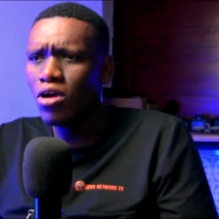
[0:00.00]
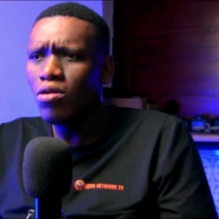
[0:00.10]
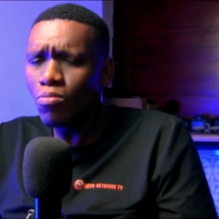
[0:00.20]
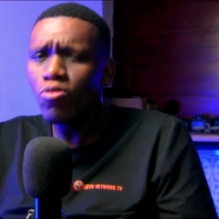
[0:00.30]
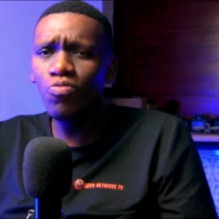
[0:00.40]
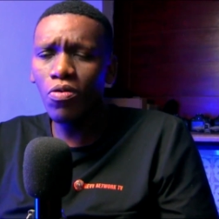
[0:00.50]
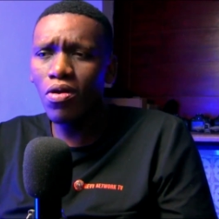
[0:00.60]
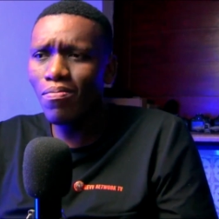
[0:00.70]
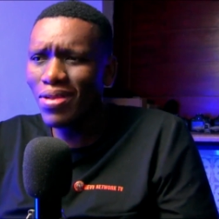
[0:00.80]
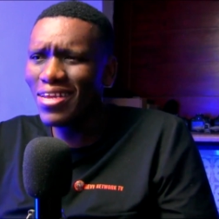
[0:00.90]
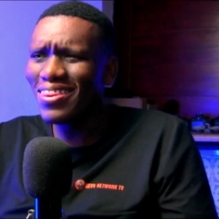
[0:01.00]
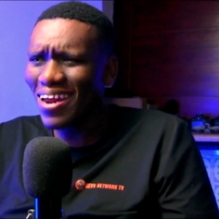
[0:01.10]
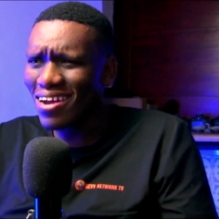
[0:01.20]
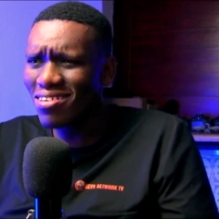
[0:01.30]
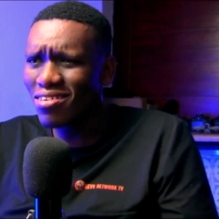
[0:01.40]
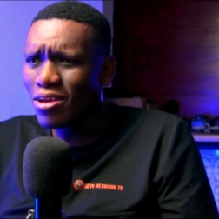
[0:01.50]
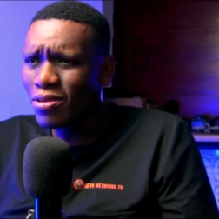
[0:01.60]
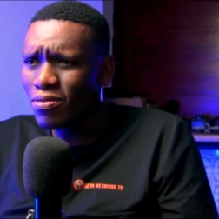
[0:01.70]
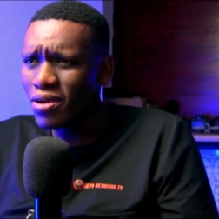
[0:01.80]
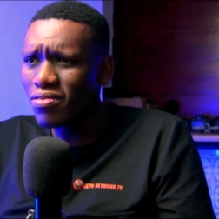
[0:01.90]
most probably drugs.
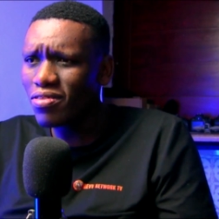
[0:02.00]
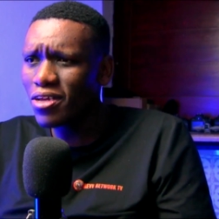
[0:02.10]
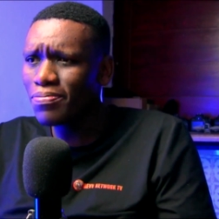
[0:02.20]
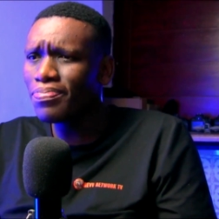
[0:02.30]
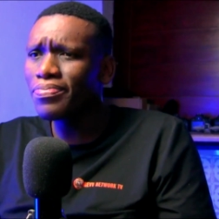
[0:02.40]
You understand?